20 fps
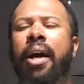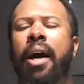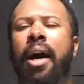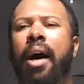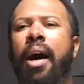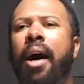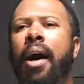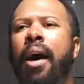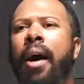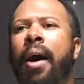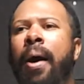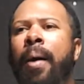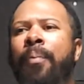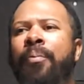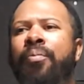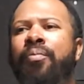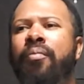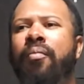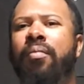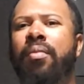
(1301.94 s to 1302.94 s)

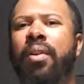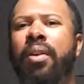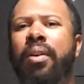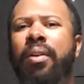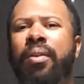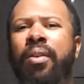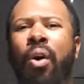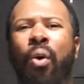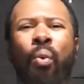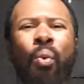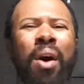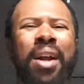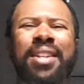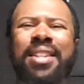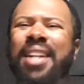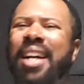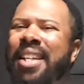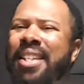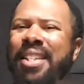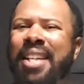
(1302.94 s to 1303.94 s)
No one
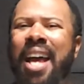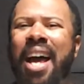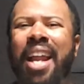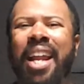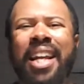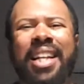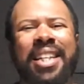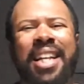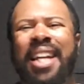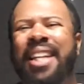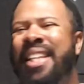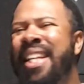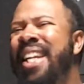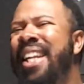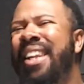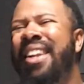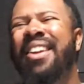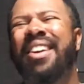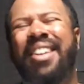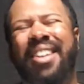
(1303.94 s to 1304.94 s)
touchdown. It
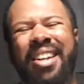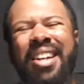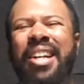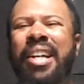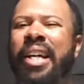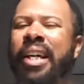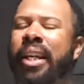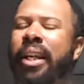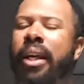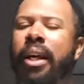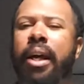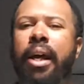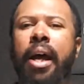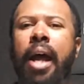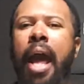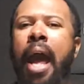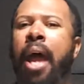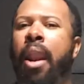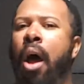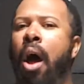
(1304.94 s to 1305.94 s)
didn't look good
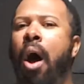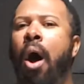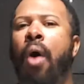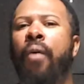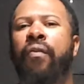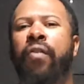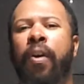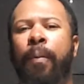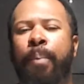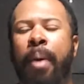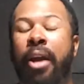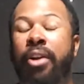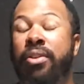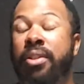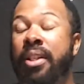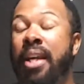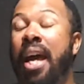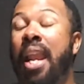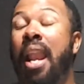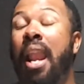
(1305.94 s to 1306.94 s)
at all for the Patriots.
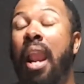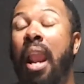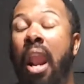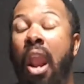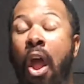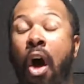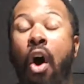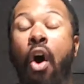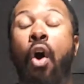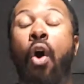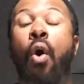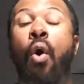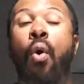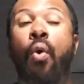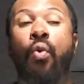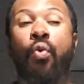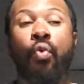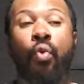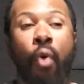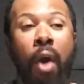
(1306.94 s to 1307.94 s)
They got a
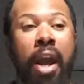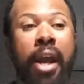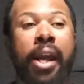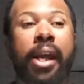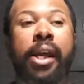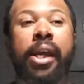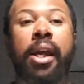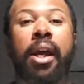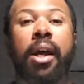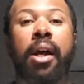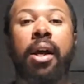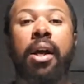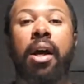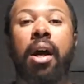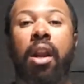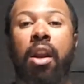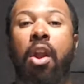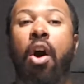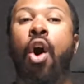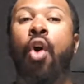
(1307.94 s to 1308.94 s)
long
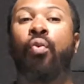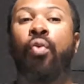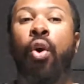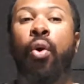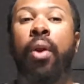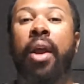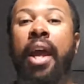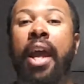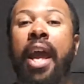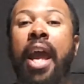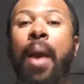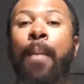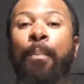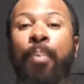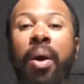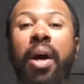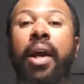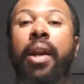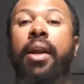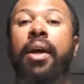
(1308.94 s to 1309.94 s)
road ahead.
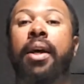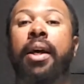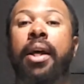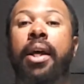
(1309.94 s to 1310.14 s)
But